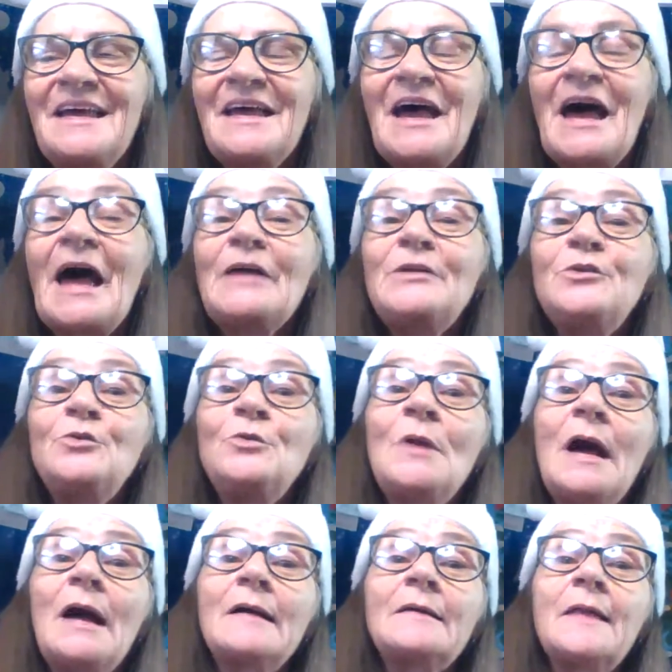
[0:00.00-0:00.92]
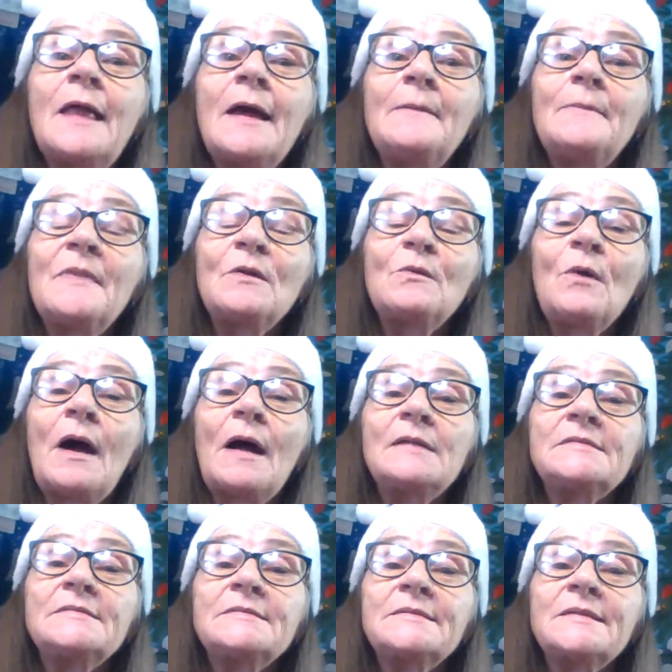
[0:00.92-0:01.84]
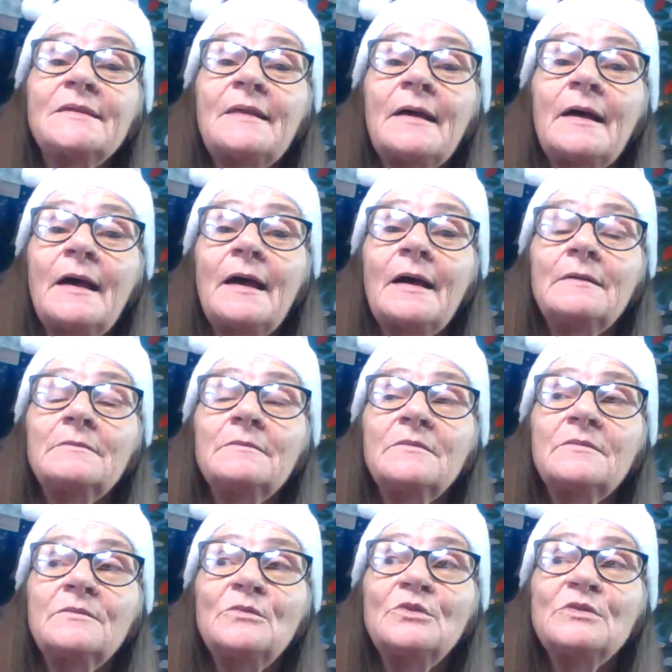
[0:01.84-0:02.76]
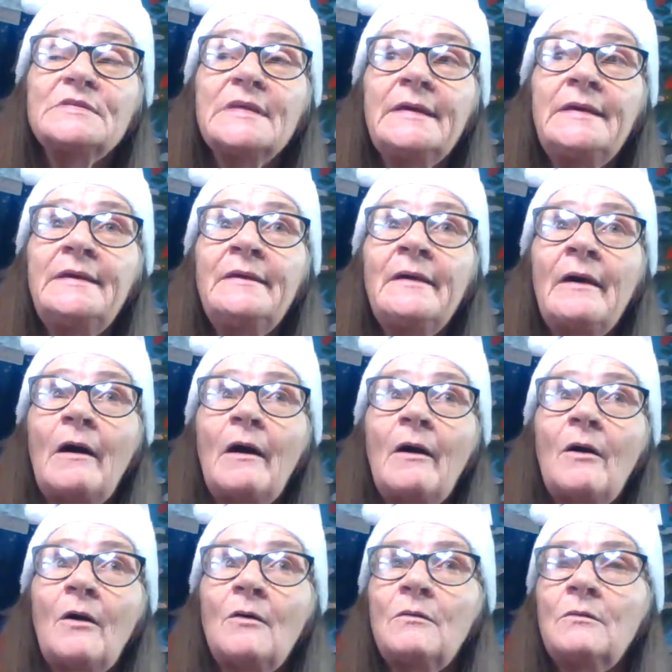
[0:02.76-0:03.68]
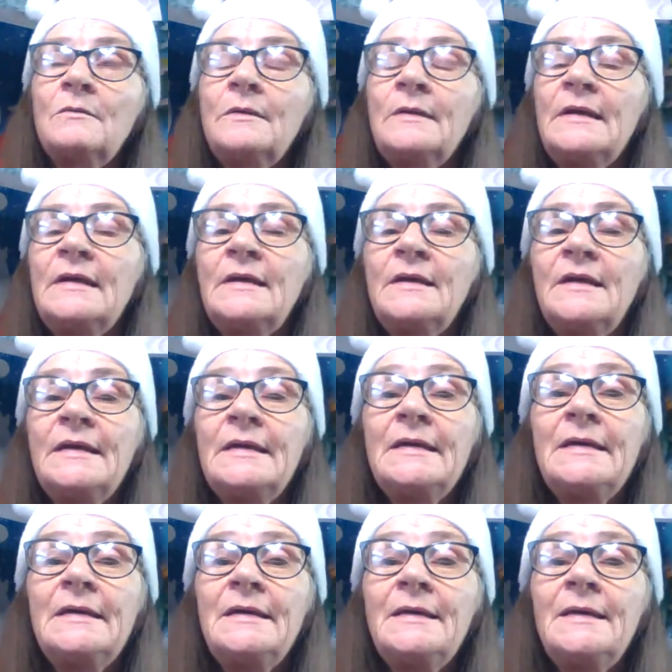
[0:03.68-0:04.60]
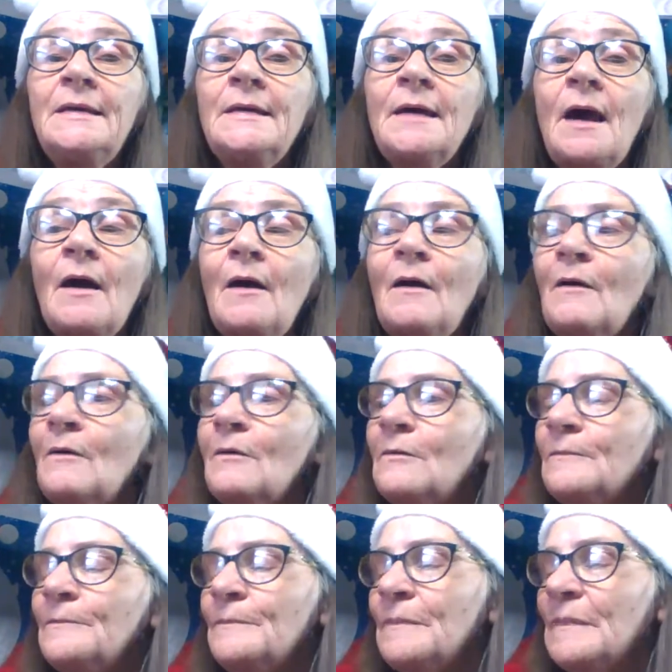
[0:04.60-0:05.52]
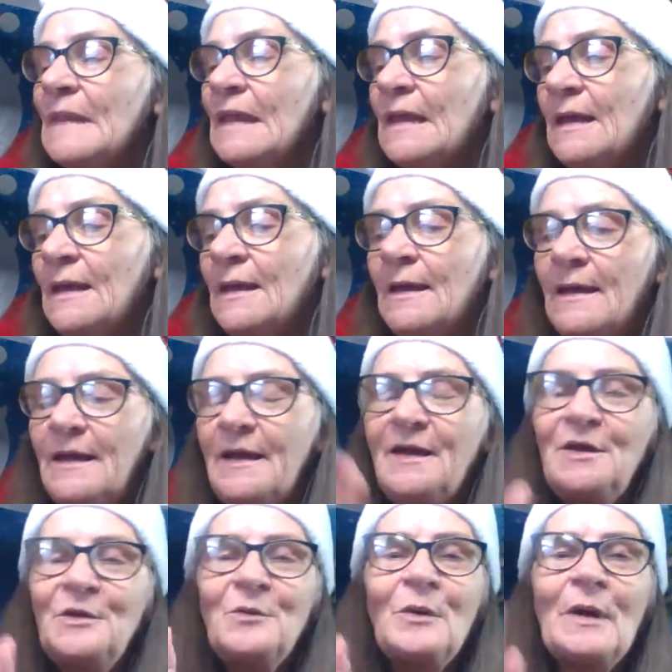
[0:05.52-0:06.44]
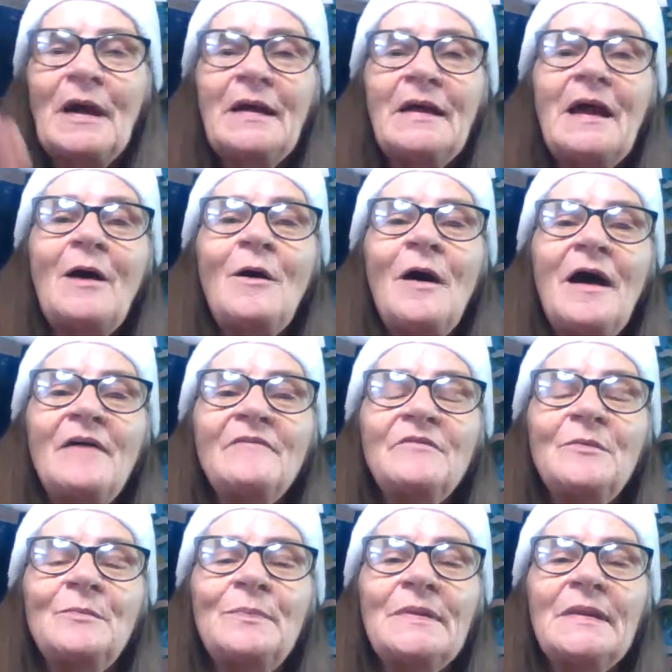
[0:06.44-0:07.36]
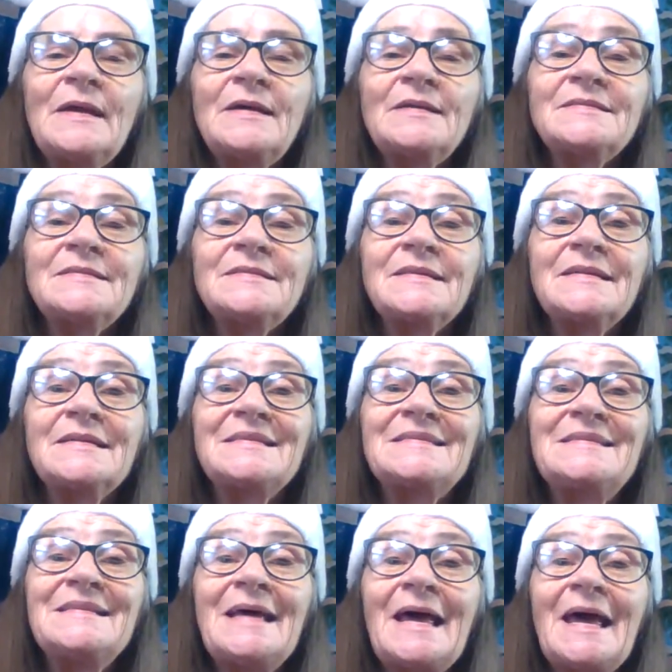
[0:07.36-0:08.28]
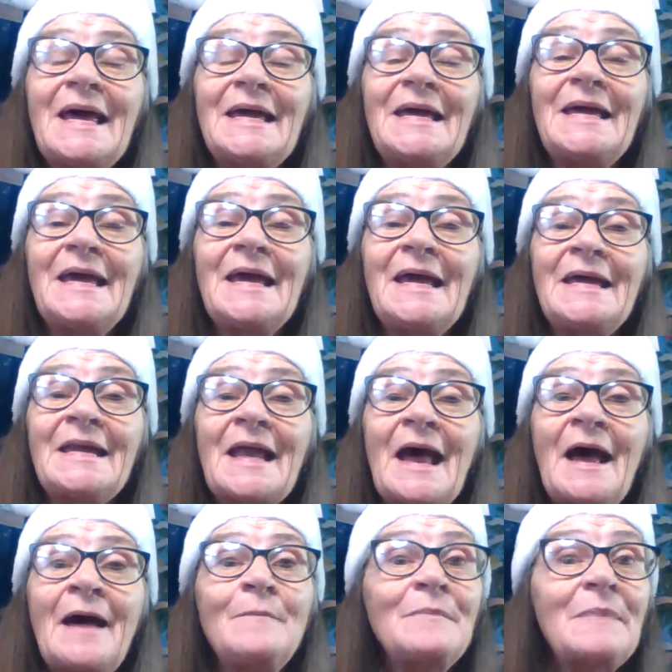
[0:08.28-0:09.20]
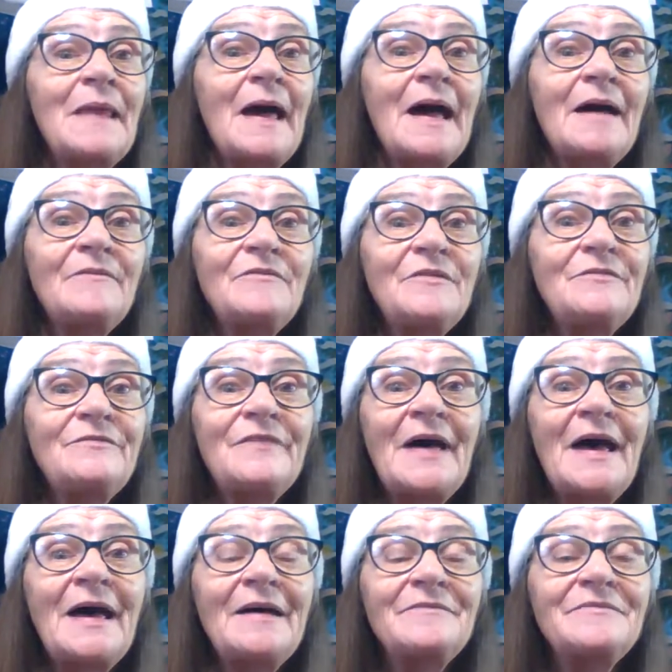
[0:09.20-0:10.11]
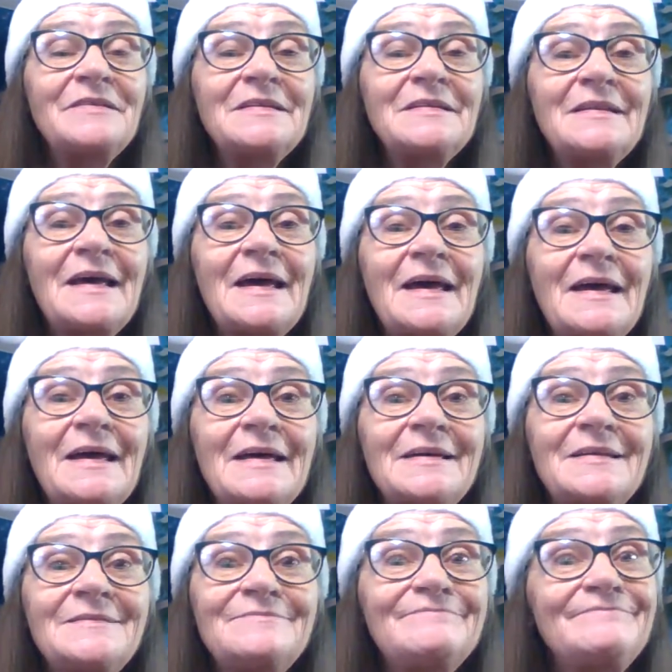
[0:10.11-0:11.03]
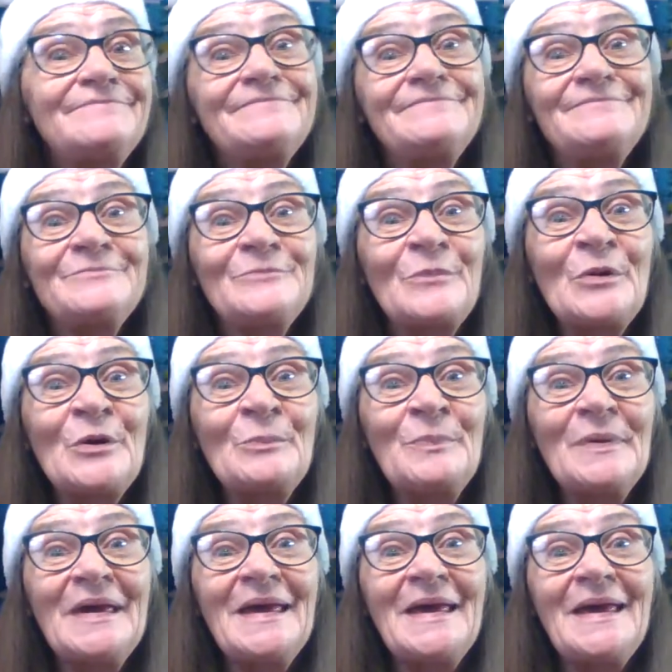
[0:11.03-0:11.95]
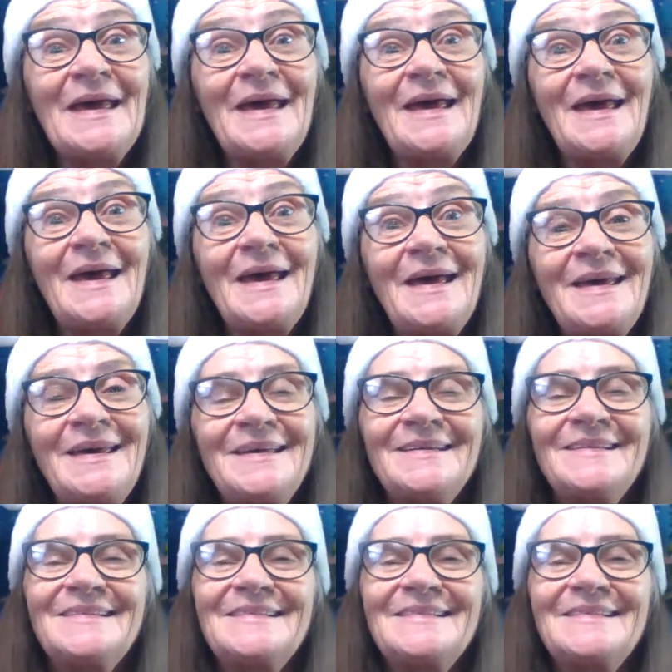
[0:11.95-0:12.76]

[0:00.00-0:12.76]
I do not claim the rights to that. It was hee haw. Hee haw. Anyway, y'all have a blessed day, and I'm live at 5 today. Whoopee!